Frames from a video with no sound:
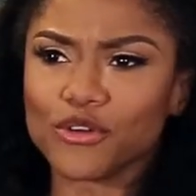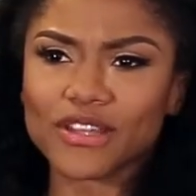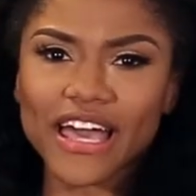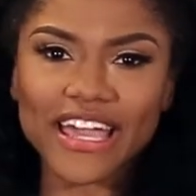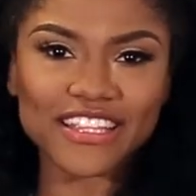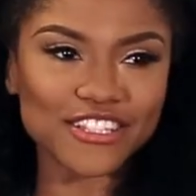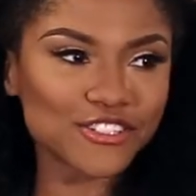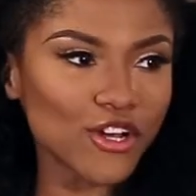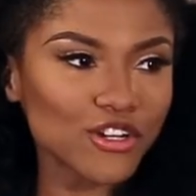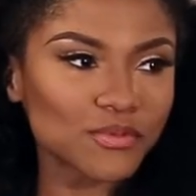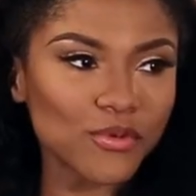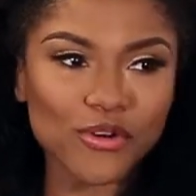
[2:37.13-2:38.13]
Like, the
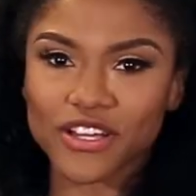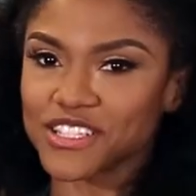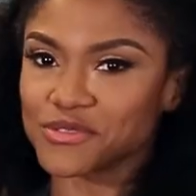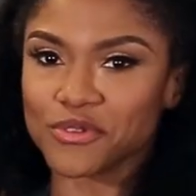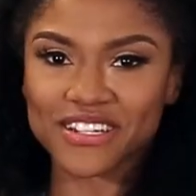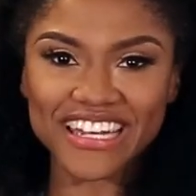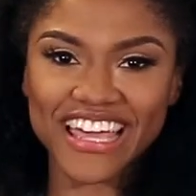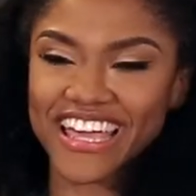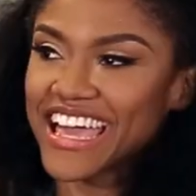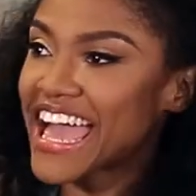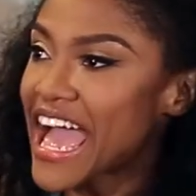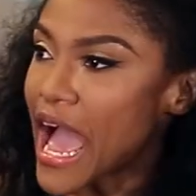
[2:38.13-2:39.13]
church boys would not,
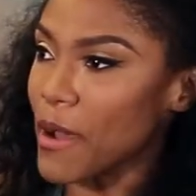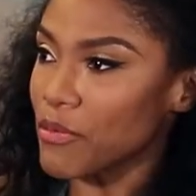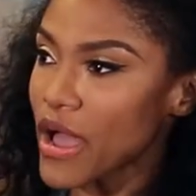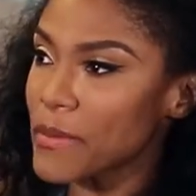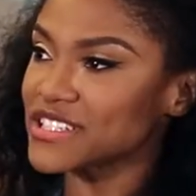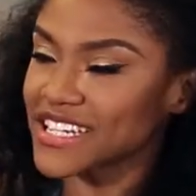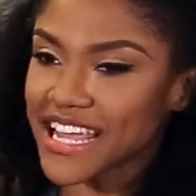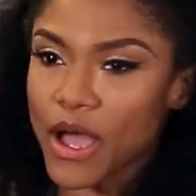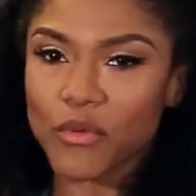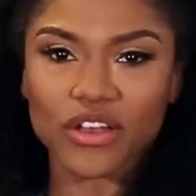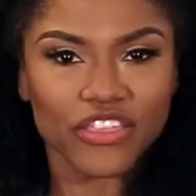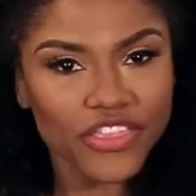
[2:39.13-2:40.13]
I probably should have got
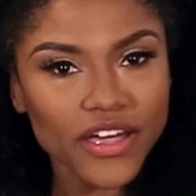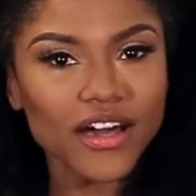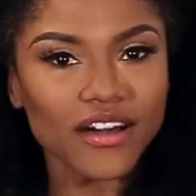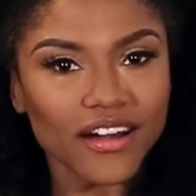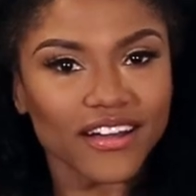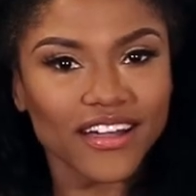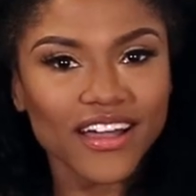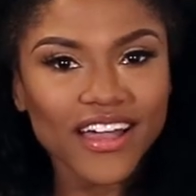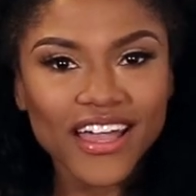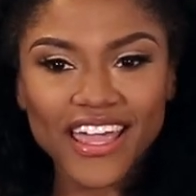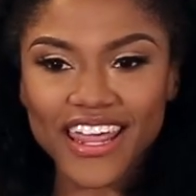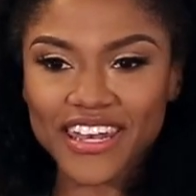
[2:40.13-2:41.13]
with a thug,
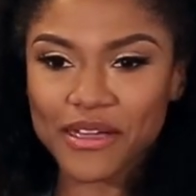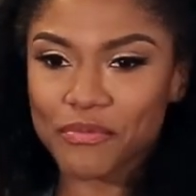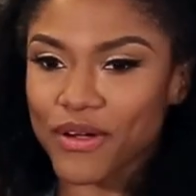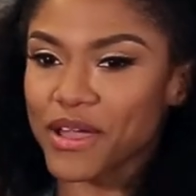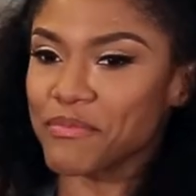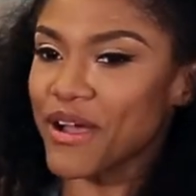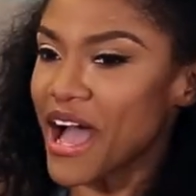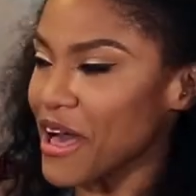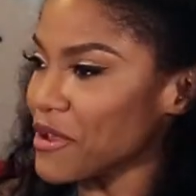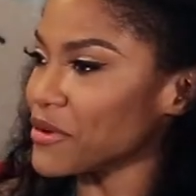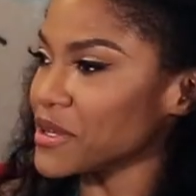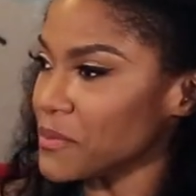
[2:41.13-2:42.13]
and it probably
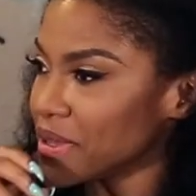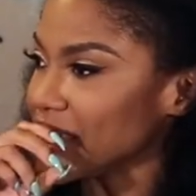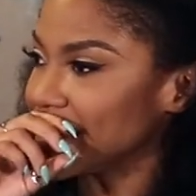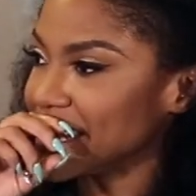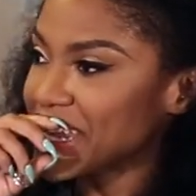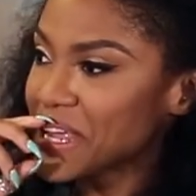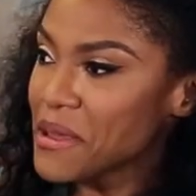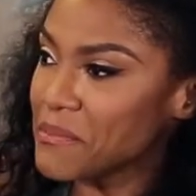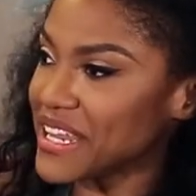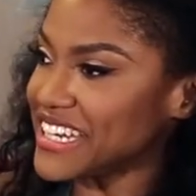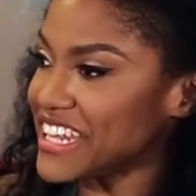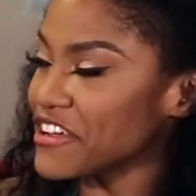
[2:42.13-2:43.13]
would have been
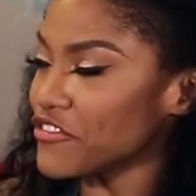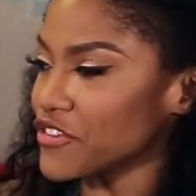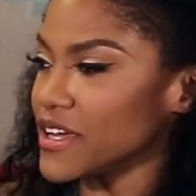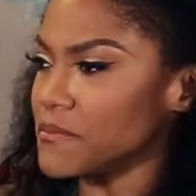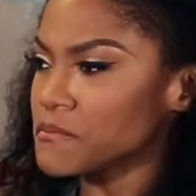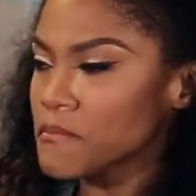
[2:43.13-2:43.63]
different.